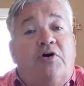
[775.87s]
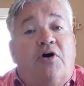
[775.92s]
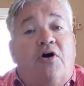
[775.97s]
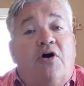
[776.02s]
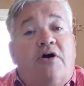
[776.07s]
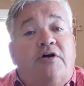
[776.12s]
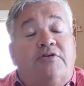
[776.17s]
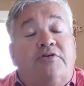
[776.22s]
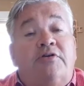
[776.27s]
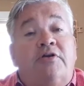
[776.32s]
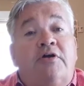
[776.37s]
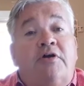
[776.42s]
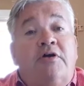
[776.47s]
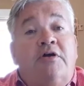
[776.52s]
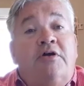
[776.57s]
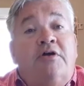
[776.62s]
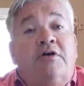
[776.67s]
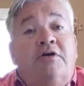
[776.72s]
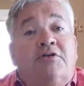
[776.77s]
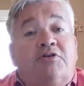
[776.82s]
Harding
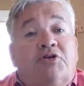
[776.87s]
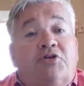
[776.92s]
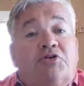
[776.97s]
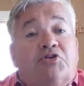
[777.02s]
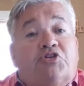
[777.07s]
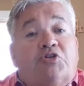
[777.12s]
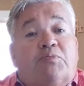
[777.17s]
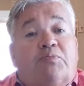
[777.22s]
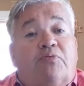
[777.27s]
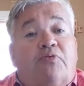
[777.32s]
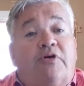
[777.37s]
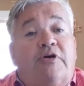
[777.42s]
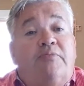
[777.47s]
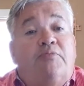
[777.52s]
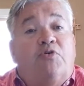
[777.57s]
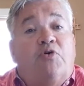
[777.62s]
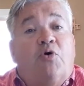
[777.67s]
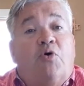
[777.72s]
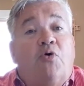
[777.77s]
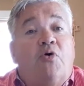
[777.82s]
to the
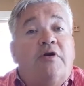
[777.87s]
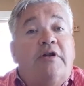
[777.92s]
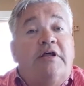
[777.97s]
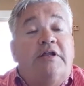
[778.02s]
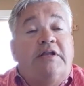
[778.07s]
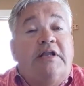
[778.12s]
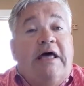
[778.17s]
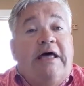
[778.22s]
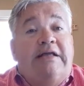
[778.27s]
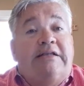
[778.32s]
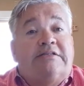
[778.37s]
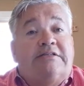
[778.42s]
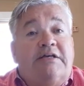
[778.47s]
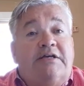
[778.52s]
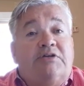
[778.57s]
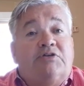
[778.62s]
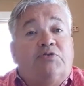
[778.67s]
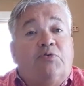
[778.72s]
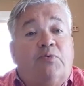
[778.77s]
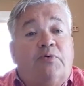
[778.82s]
Supreme Court in
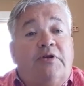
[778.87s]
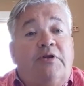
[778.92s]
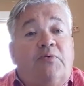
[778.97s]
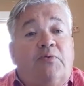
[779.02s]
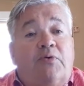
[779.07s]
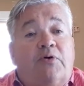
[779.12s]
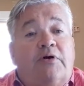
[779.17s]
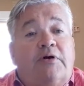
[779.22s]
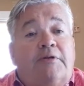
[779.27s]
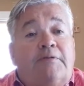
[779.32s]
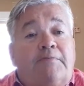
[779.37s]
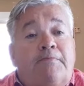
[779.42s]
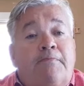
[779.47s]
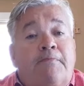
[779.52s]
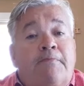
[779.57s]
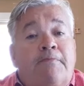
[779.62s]
1921.